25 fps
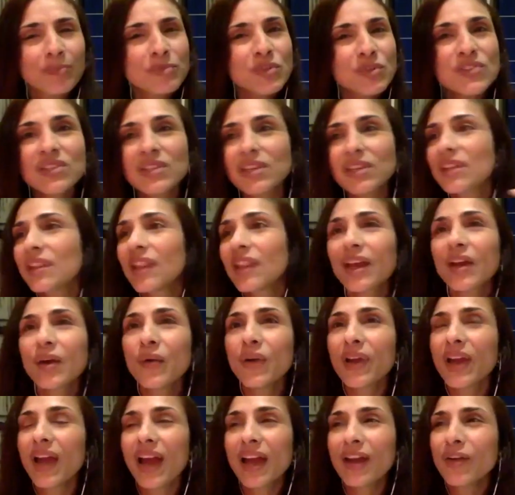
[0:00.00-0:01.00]
just sitting there
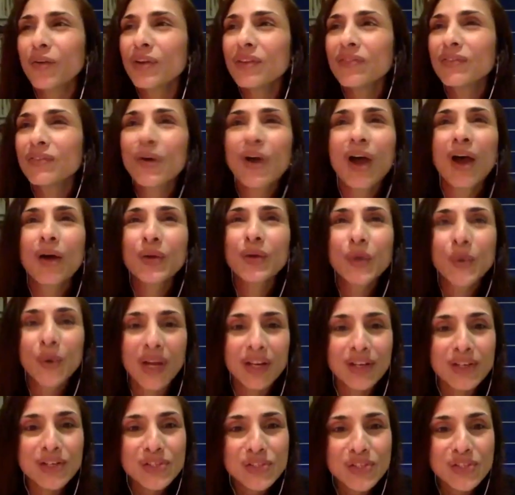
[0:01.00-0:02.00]
going, I don't even know how you
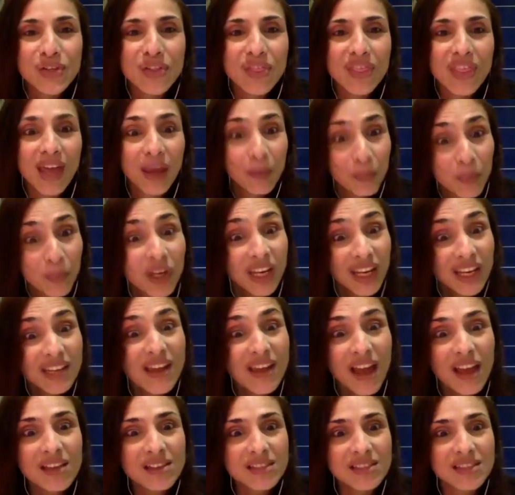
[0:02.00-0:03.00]
understood that, but he
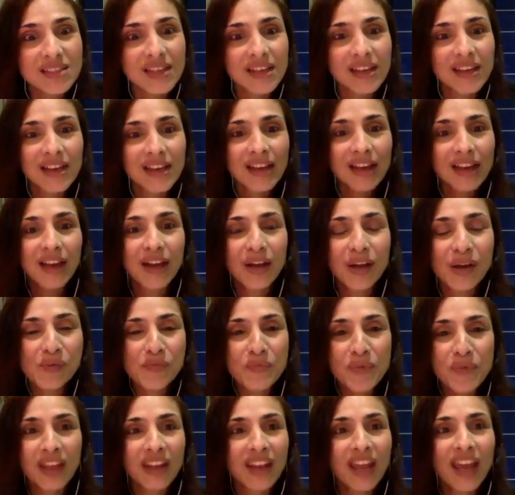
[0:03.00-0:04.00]
does.
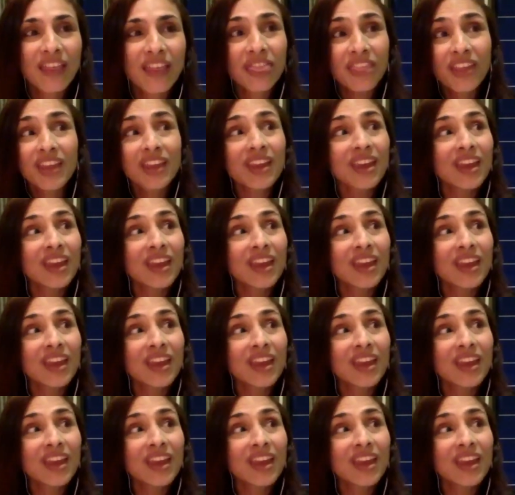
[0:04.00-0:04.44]
And I think